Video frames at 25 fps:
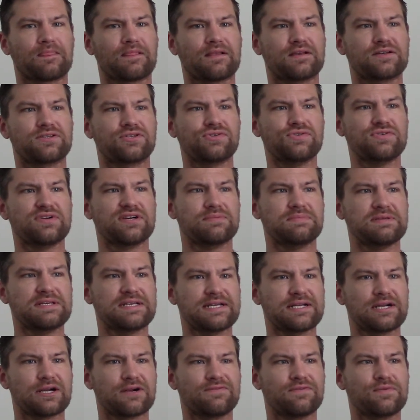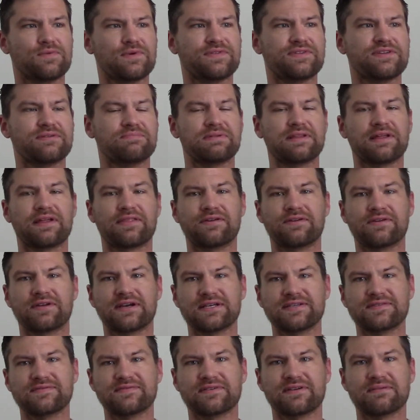so you got to be careful with it, but the other
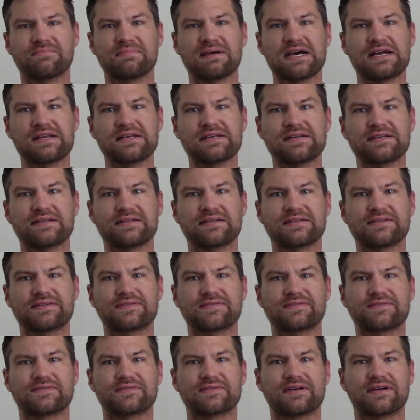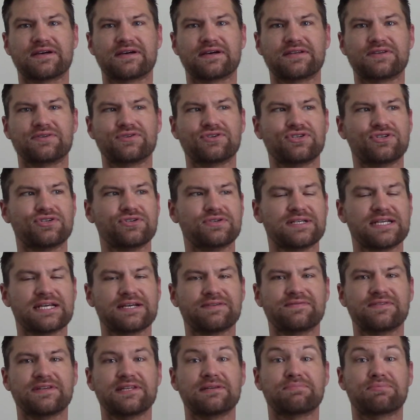nice thing about it is uh, you shouldn't
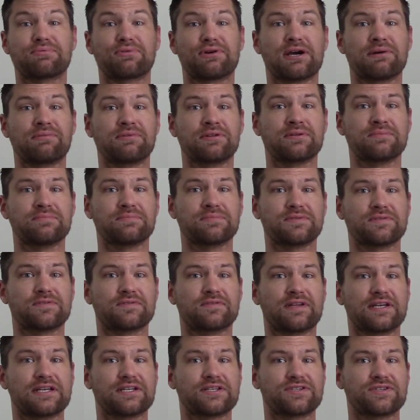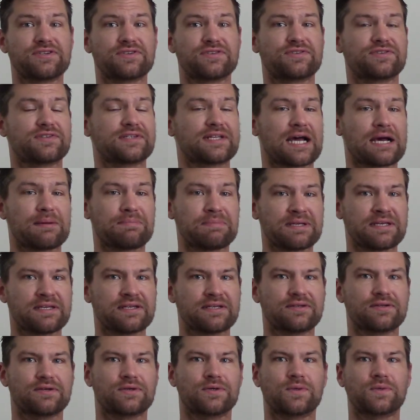have any problems like just stopping
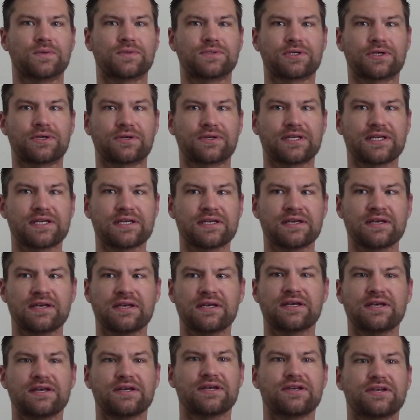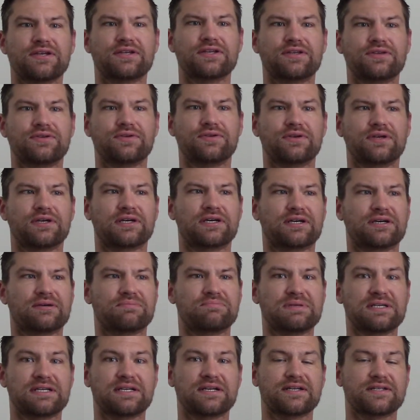it cold turkey, you,
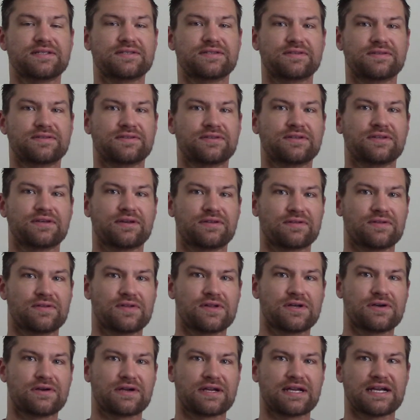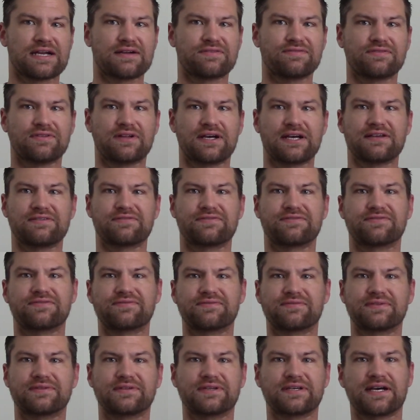uh, because you know the long half
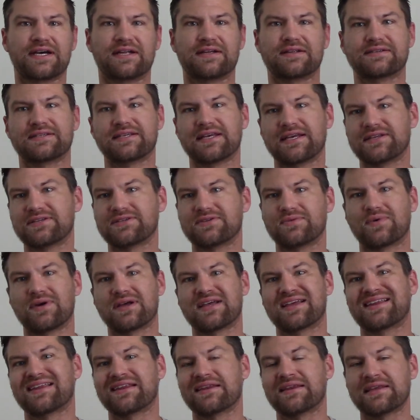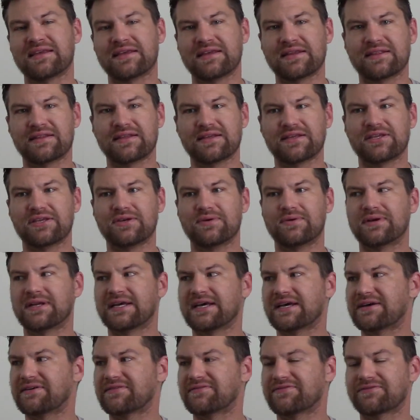life kind of takes away any need that you would
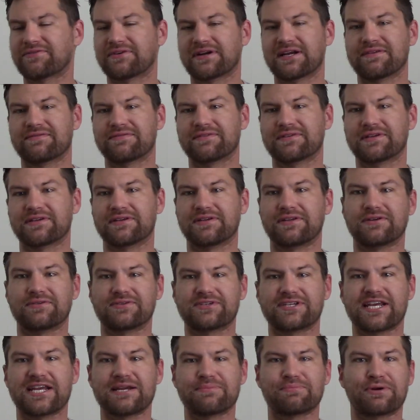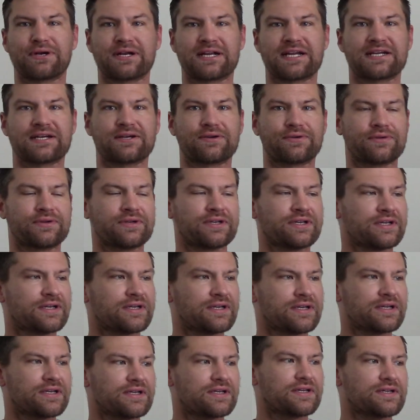have for having to you know taper down.
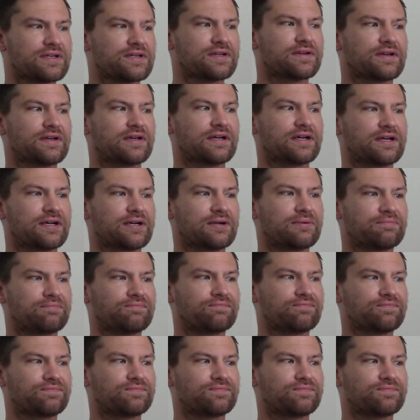Um,